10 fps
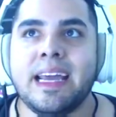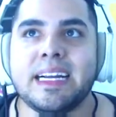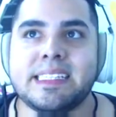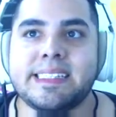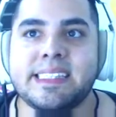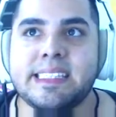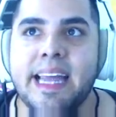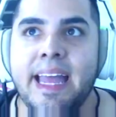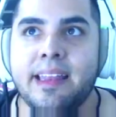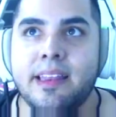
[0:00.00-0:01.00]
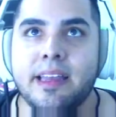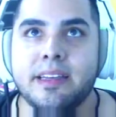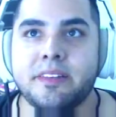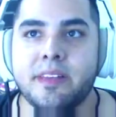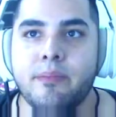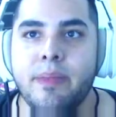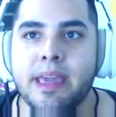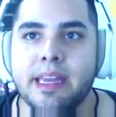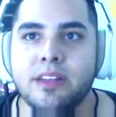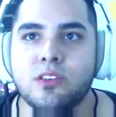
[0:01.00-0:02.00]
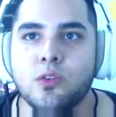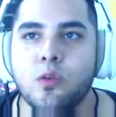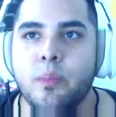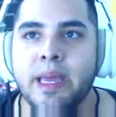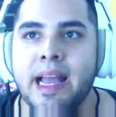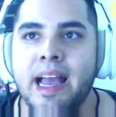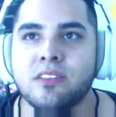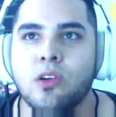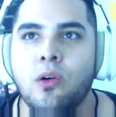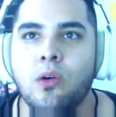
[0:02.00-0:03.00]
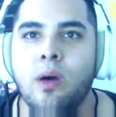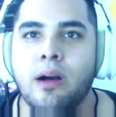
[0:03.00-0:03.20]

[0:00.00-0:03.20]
to extend this and make it into a big ass hole,